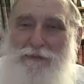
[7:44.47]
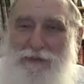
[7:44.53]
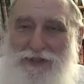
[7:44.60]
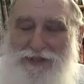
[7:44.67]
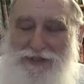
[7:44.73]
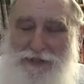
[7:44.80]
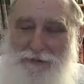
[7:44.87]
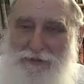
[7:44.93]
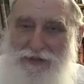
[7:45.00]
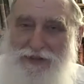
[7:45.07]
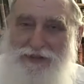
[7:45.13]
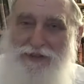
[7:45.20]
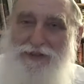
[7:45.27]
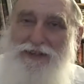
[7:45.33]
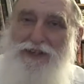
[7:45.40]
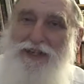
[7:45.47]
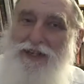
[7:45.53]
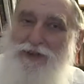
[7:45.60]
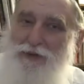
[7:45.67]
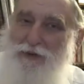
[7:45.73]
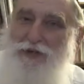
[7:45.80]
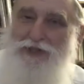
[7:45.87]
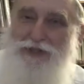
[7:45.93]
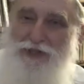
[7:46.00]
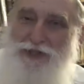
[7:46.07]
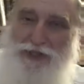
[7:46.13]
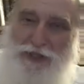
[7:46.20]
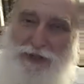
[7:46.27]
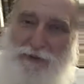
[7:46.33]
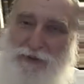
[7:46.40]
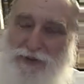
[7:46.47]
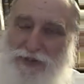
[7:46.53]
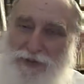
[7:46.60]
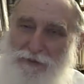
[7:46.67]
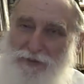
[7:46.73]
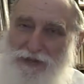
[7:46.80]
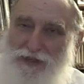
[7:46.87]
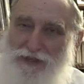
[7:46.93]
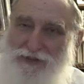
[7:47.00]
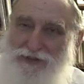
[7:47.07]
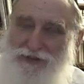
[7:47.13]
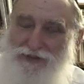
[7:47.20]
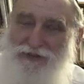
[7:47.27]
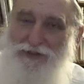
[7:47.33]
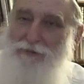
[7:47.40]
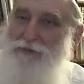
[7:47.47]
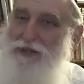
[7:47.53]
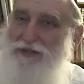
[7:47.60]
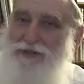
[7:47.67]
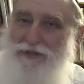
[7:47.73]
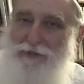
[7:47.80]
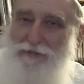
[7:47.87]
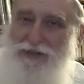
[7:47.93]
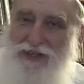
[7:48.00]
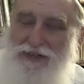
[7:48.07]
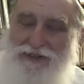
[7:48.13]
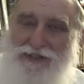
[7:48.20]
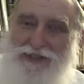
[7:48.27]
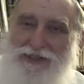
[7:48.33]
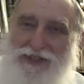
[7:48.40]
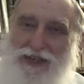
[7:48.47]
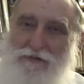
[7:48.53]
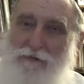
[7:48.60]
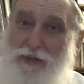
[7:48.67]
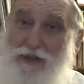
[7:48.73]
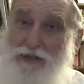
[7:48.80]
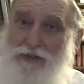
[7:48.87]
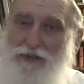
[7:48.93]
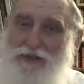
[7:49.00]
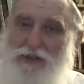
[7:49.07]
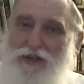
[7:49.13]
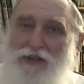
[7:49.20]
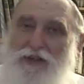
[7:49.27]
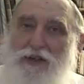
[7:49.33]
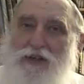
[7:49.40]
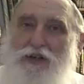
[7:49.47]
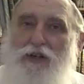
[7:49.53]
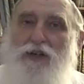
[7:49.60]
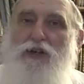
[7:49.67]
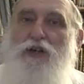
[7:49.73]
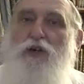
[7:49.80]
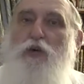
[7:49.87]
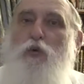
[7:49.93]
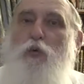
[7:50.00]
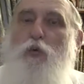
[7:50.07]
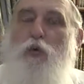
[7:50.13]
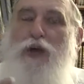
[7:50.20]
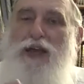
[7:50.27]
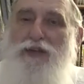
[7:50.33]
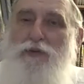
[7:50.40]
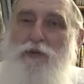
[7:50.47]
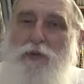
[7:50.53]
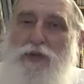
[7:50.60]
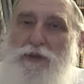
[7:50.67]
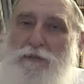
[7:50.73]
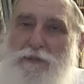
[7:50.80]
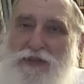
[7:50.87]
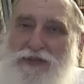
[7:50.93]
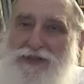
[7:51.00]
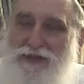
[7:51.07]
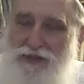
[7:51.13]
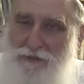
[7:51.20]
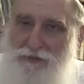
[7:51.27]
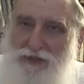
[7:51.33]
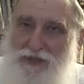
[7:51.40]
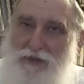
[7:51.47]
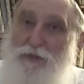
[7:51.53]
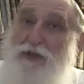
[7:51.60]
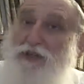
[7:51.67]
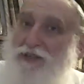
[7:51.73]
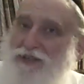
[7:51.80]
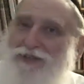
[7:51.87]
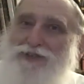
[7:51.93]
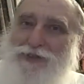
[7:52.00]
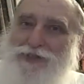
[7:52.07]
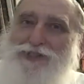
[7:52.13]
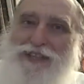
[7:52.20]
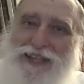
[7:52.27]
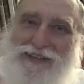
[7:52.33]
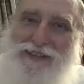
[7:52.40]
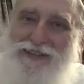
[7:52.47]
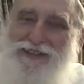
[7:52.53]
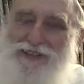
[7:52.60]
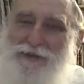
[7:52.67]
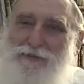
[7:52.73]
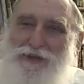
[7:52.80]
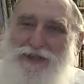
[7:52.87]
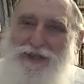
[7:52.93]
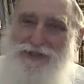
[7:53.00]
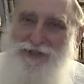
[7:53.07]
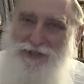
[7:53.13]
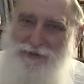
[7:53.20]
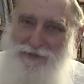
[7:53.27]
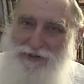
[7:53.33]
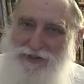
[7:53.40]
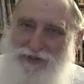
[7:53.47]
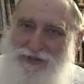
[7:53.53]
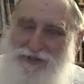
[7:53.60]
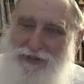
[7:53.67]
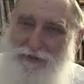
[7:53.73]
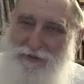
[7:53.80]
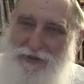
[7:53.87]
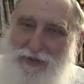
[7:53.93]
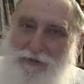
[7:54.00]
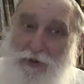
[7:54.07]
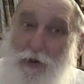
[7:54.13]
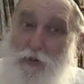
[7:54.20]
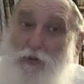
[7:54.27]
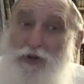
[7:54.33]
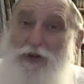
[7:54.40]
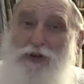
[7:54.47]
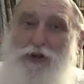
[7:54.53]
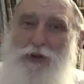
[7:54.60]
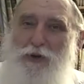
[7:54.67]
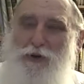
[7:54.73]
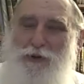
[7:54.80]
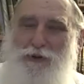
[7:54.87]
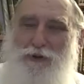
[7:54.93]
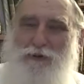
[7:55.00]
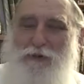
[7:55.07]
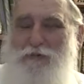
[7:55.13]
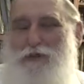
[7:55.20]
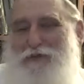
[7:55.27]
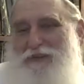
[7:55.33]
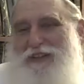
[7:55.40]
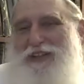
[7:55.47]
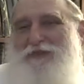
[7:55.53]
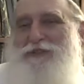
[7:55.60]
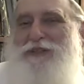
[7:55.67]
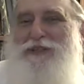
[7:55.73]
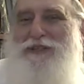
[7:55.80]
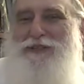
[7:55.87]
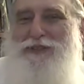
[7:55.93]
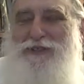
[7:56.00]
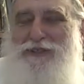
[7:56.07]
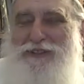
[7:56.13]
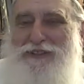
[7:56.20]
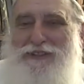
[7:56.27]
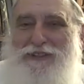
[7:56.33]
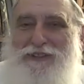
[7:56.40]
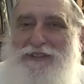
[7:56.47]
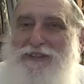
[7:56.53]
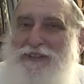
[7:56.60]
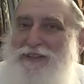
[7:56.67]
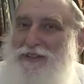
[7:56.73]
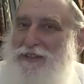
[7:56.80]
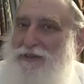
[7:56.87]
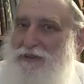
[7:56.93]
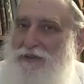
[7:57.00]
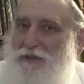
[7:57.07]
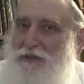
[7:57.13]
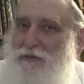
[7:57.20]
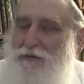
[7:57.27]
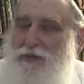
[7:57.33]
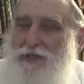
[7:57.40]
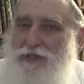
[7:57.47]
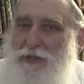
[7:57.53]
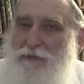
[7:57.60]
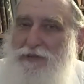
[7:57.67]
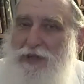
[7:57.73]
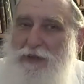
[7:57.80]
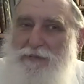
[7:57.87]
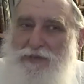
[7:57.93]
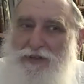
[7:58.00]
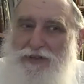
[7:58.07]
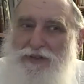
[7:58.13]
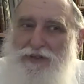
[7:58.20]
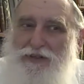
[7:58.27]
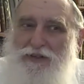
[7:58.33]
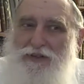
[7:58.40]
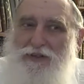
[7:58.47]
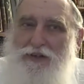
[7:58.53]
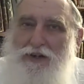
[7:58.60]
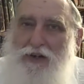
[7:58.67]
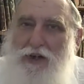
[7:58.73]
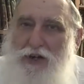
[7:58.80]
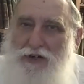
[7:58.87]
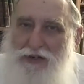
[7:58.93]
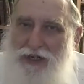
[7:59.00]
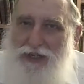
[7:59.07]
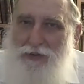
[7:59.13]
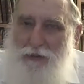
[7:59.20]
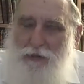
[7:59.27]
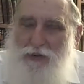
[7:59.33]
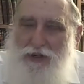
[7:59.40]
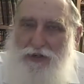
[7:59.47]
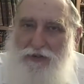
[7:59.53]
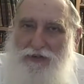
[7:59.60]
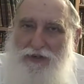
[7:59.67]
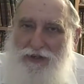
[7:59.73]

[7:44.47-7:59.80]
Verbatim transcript: to miss something, in order to share it with somebody else, to make somebody else's life better. When we miss something, we can understand that somebody else is missing something. When we're whole, when we feel everything is good, we sometimes are not aware